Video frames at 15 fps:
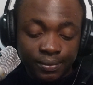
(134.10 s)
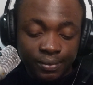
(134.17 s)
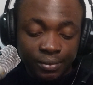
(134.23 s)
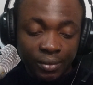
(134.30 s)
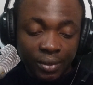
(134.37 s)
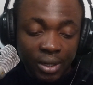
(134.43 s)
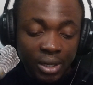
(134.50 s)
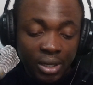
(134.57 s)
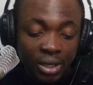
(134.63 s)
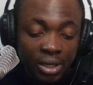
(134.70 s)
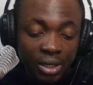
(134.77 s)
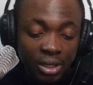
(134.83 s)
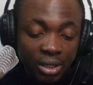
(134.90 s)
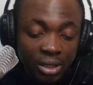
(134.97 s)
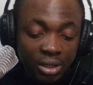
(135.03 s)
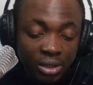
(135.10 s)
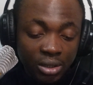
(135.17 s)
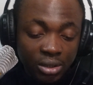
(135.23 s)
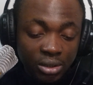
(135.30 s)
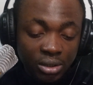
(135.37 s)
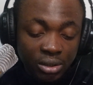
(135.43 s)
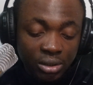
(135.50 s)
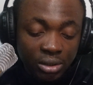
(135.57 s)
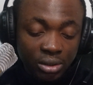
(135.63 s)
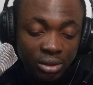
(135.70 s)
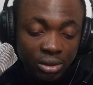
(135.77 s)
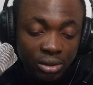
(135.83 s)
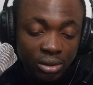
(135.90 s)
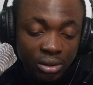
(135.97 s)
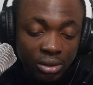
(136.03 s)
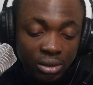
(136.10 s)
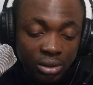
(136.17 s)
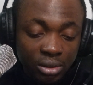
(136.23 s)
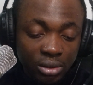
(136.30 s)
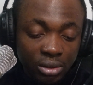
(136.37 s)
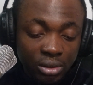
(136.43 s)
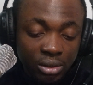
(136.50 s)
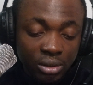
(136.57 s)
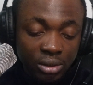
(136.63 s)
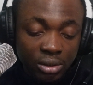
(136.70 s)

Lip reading: Nothing is said.